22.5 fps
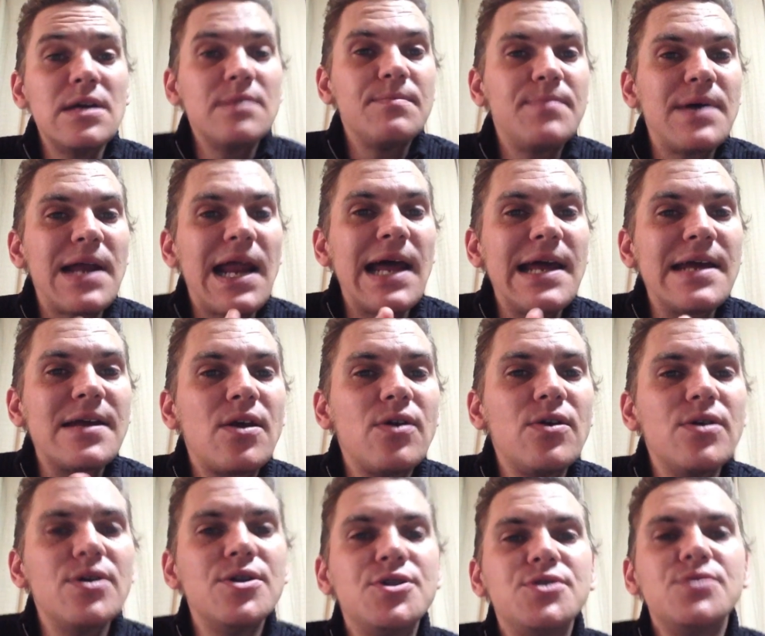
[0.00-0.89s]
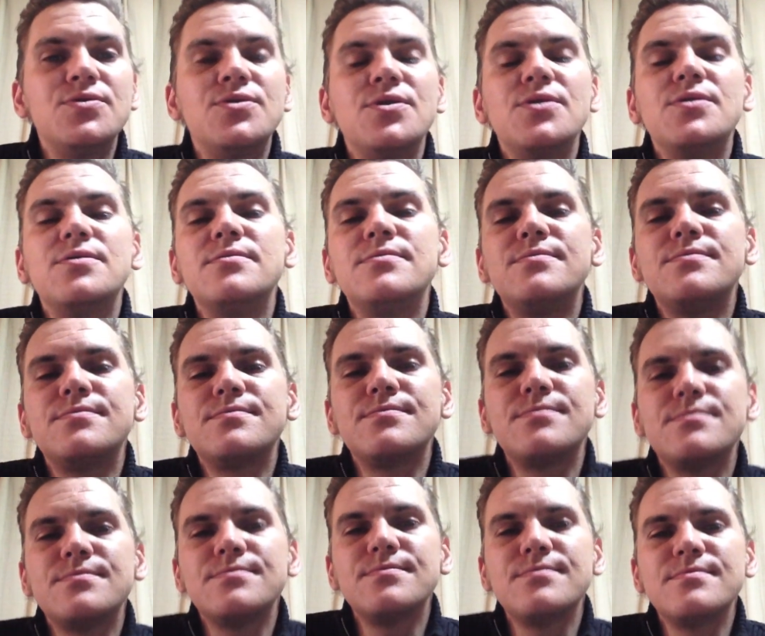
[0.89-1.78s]
But I encourage you to,
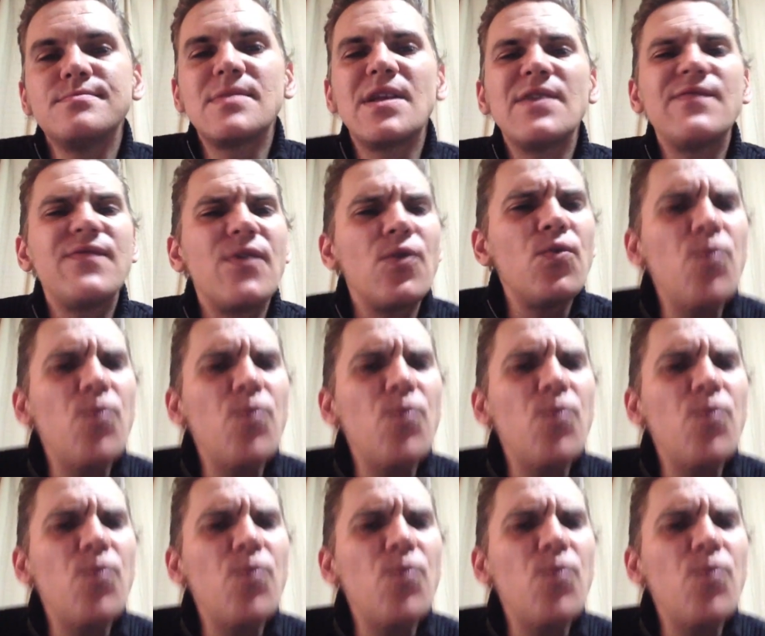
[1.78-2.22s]
for